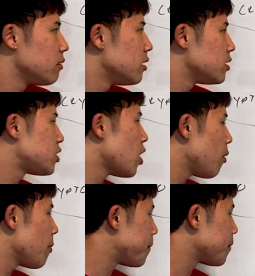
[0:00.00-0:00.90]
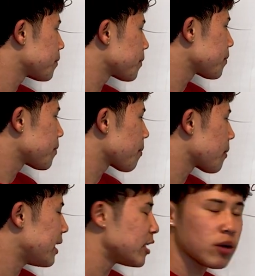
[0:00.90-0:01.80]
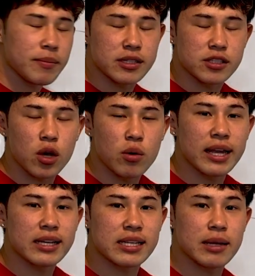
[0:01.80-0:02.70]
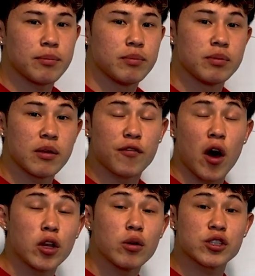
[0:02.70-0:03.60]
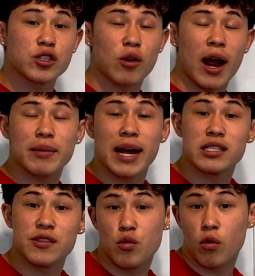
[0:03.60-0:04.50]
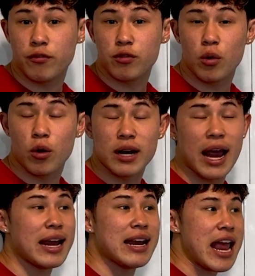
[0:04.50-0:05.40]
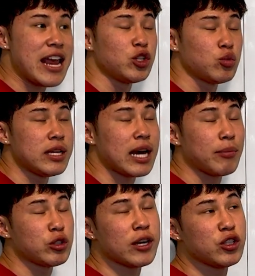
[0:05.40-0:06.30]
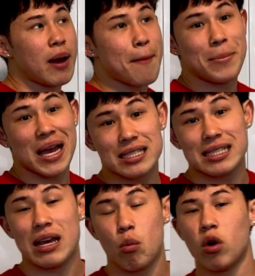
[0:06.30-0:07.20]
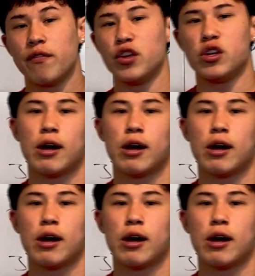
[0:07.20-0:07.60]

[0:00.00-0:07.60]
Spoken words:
So that's what I mean. So like I said, follow, subscribe, guys, if you want for more. And each week, I'm going to try to do my best to get one video